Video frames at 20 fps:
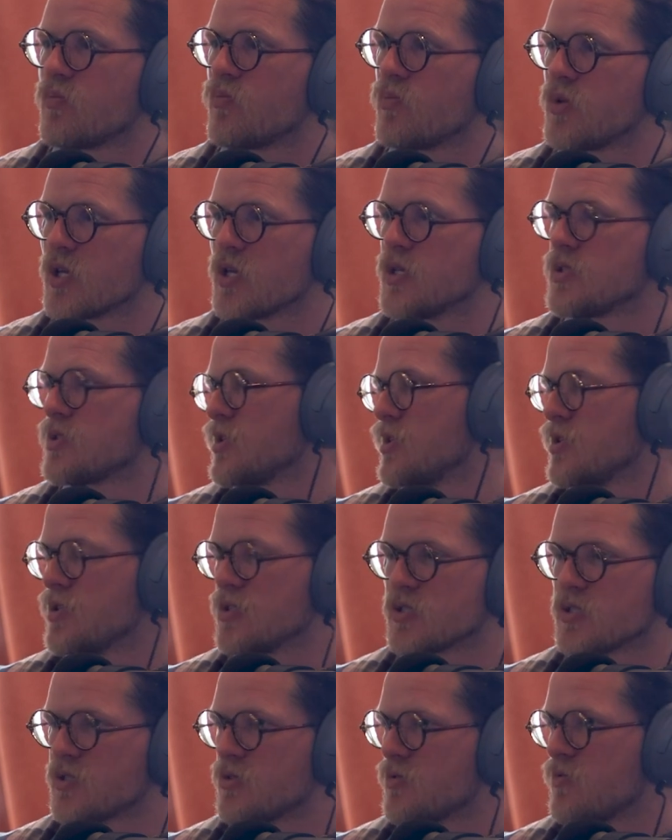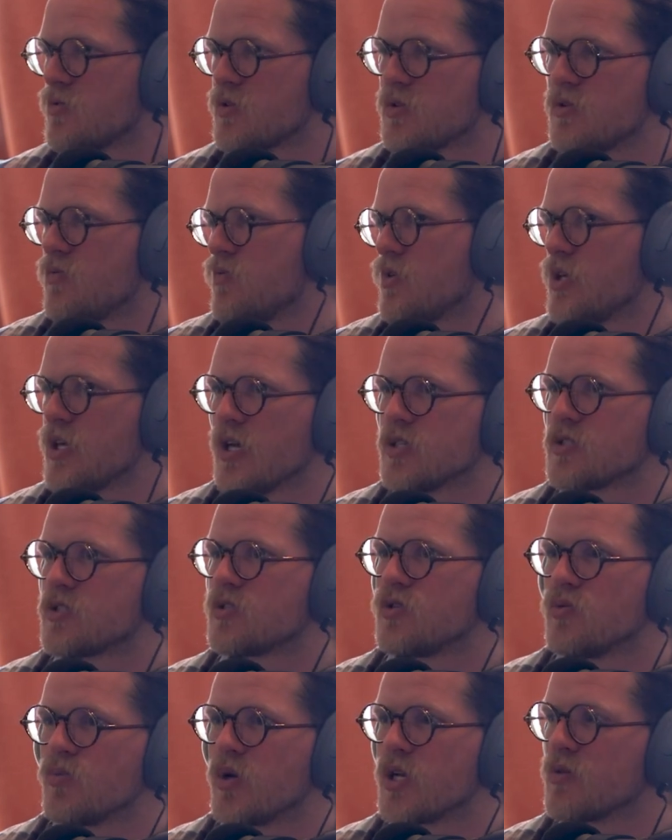because he has
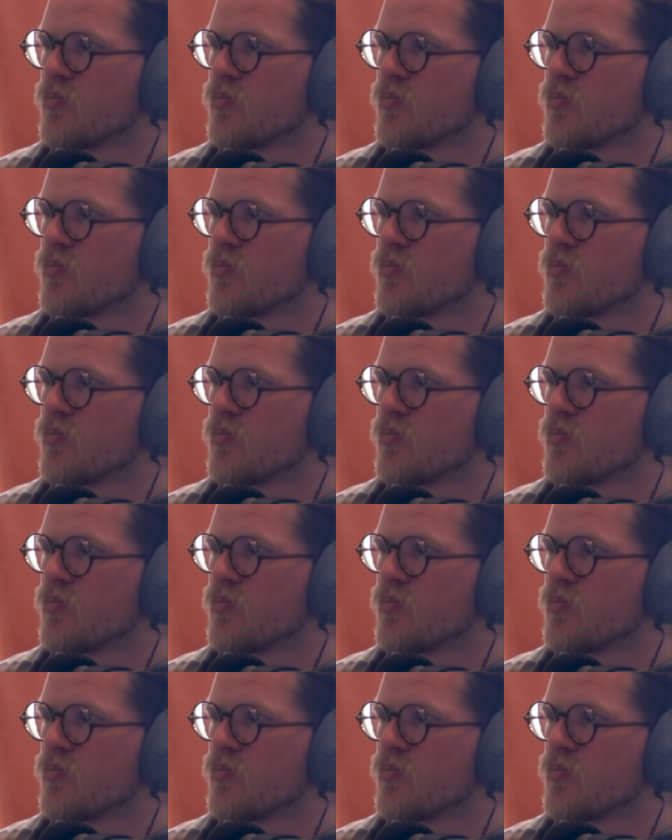too many